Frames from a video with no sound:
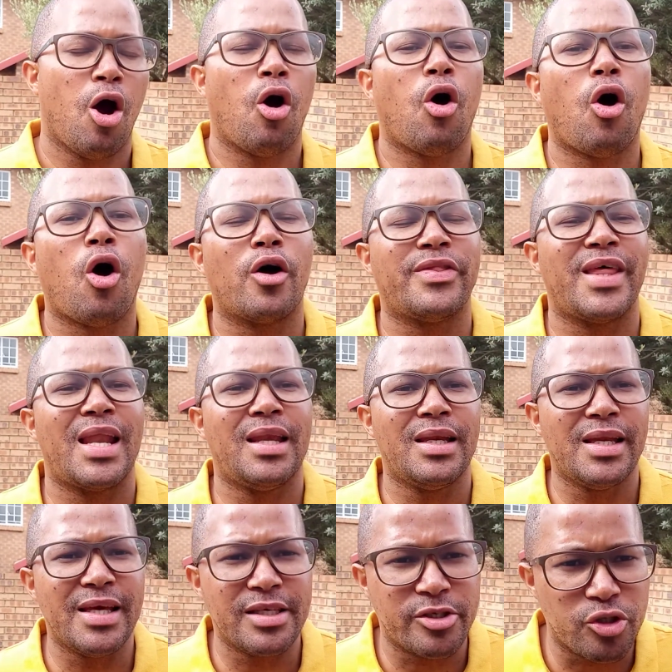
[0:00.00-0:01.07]
Or the
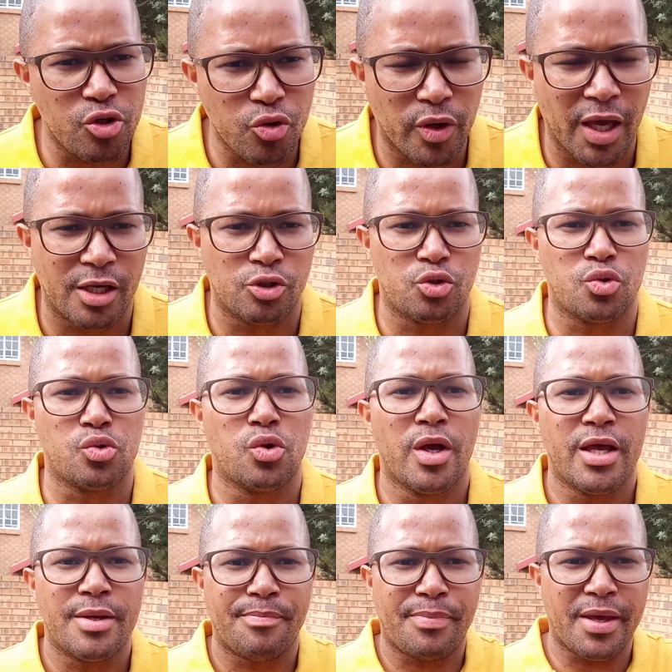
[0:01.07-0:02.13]
least you can do,
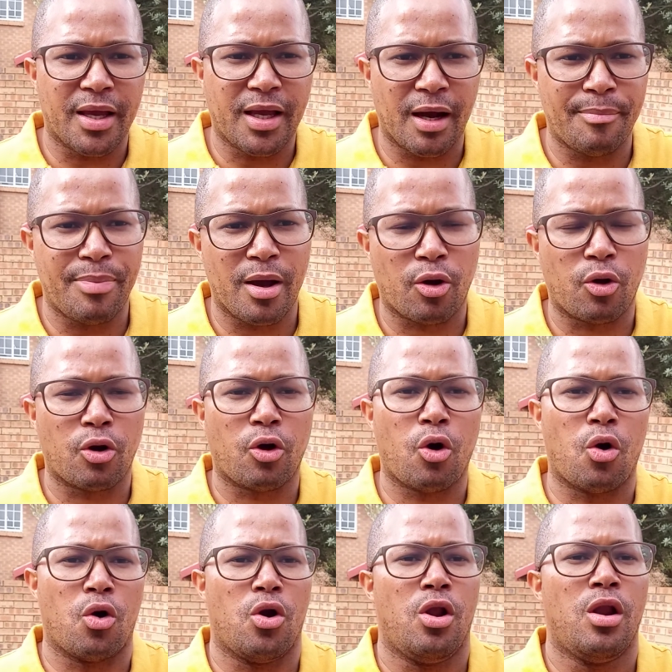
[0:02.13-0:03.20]
pick up a
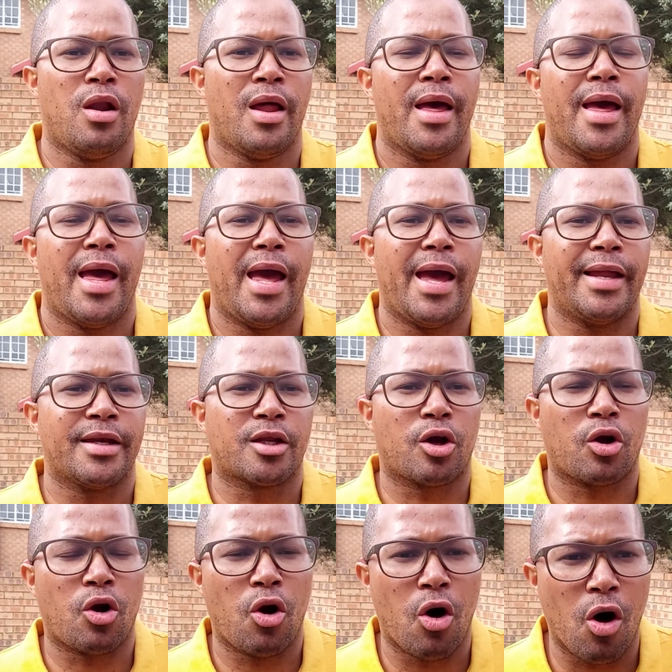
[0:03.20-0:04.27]
call and
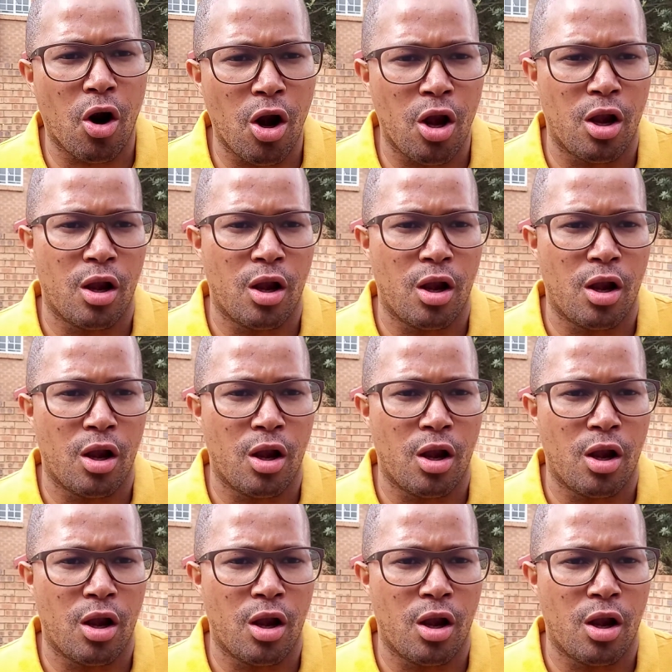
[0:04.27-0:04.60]
call